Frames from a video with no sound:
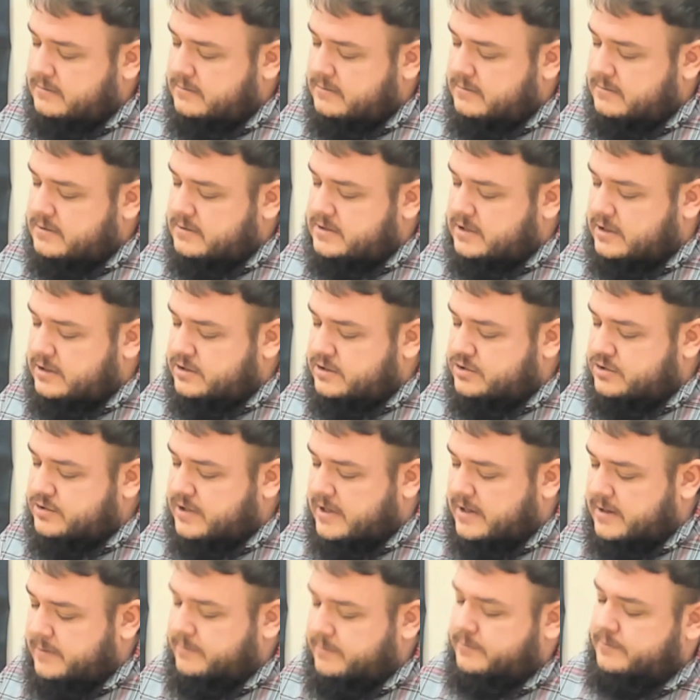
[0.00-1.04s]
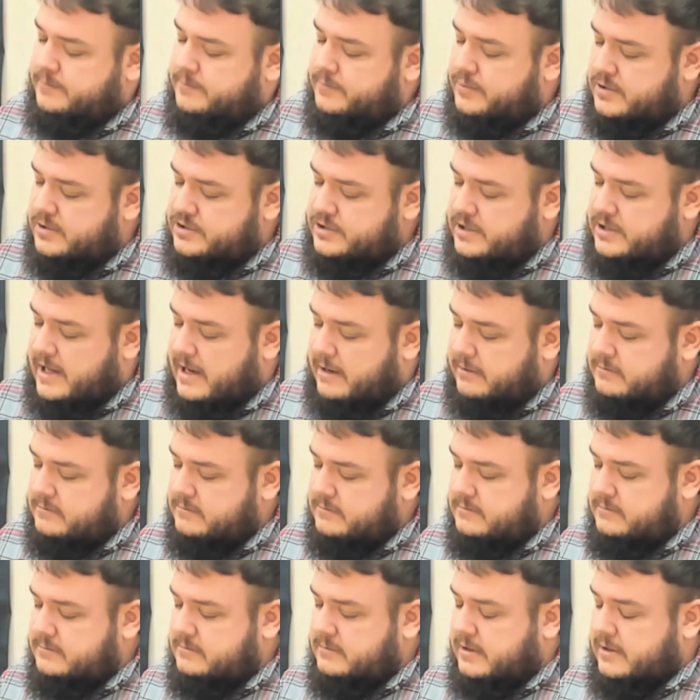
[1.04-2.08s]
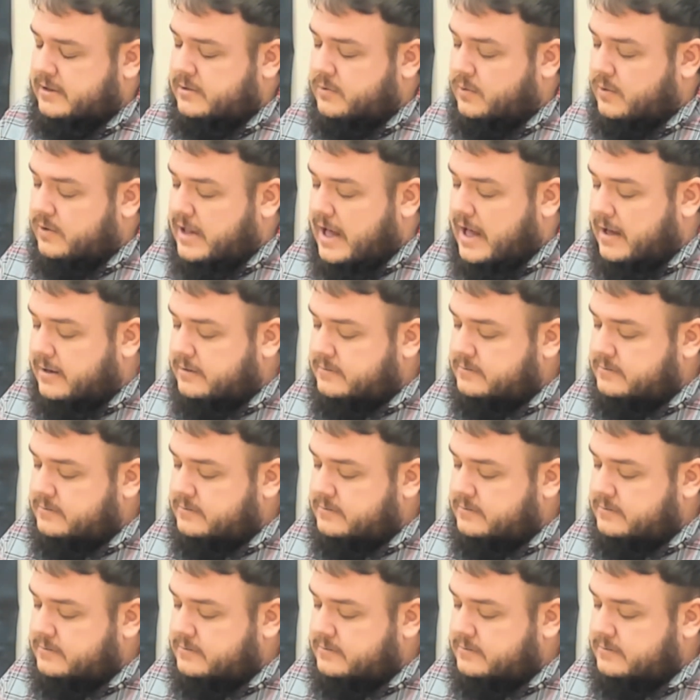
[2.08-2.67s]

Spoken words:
So you just try to push it out and ignore that.